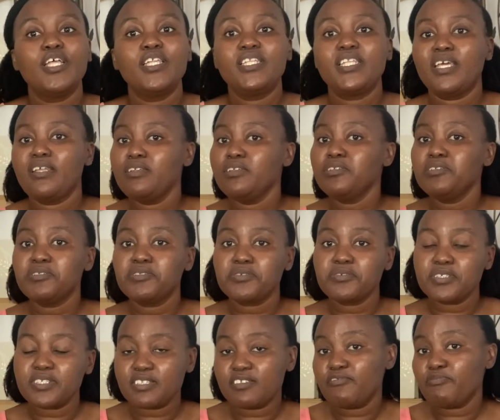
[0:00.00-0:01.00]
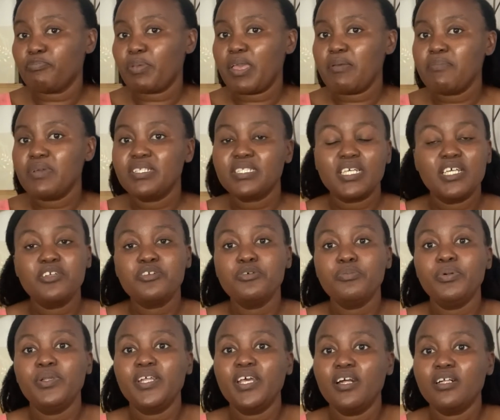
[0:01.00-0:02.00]
They needed to receive payment and
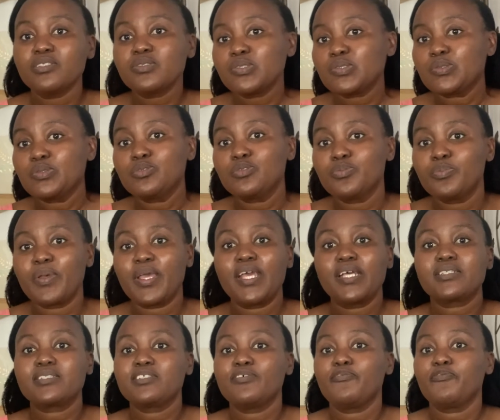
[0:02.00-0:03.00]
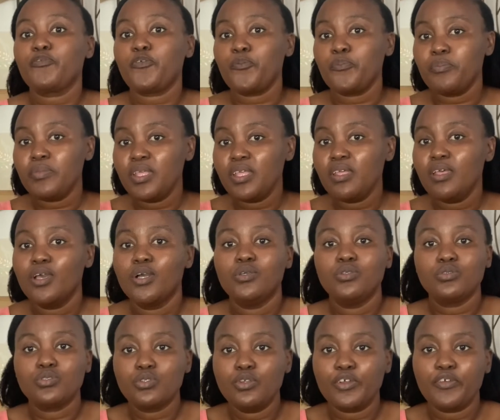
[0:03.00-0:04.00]
nobody else was going to pay except for me,
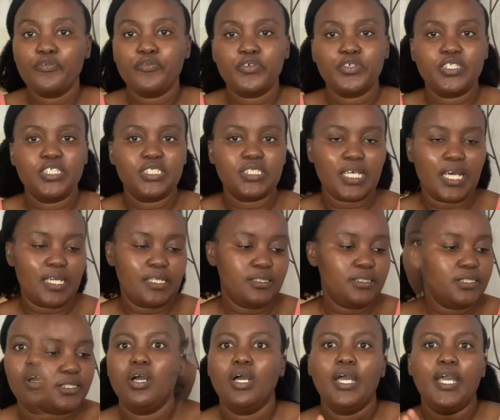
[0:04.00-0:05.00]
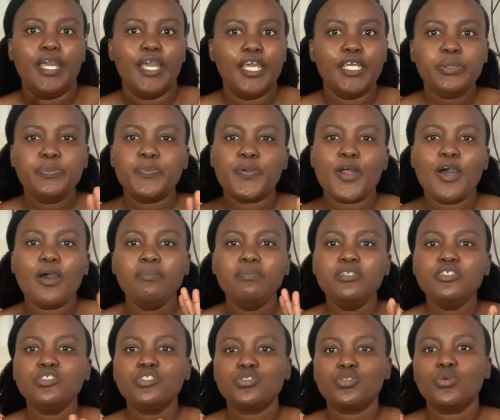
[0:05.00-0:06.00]
who's looking for this ID. It
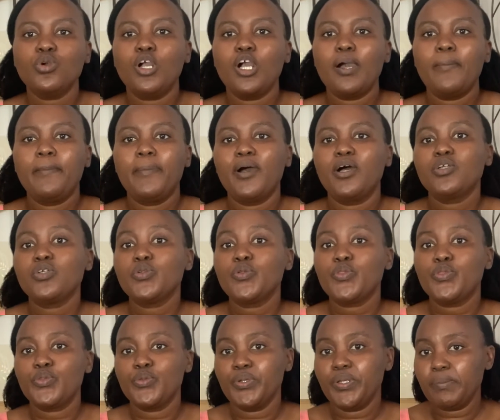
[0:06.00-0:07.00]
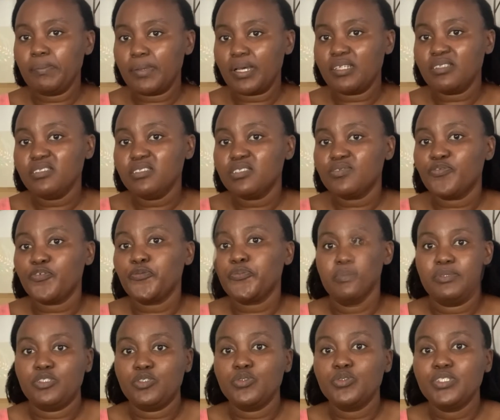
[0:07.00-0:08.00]
probably took about 3 months for
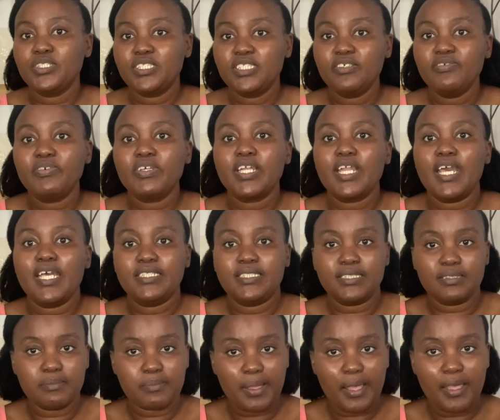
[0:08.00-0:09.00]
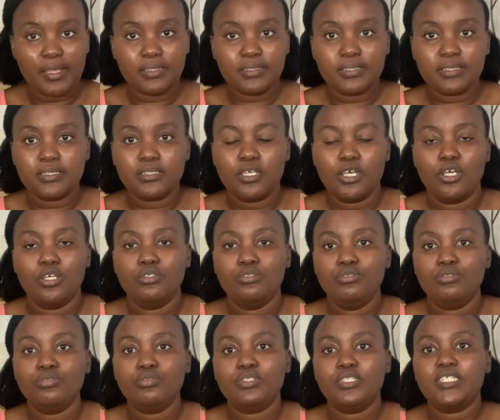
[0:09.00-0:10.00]
me to receive an SMS
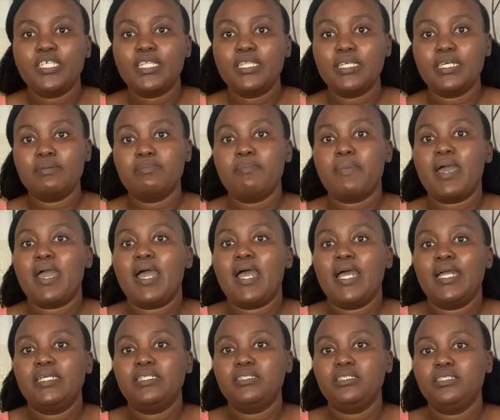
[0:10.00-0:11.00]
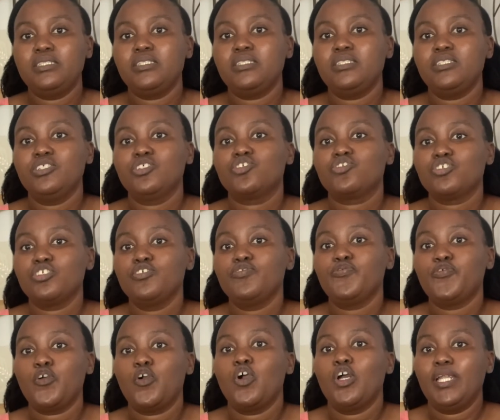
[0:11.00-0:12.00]
to say that my ID is ready
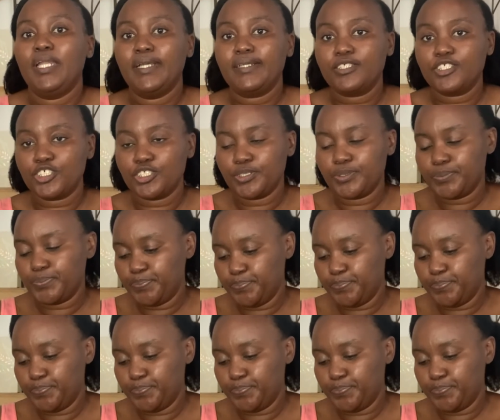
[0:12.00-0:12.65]
for collection.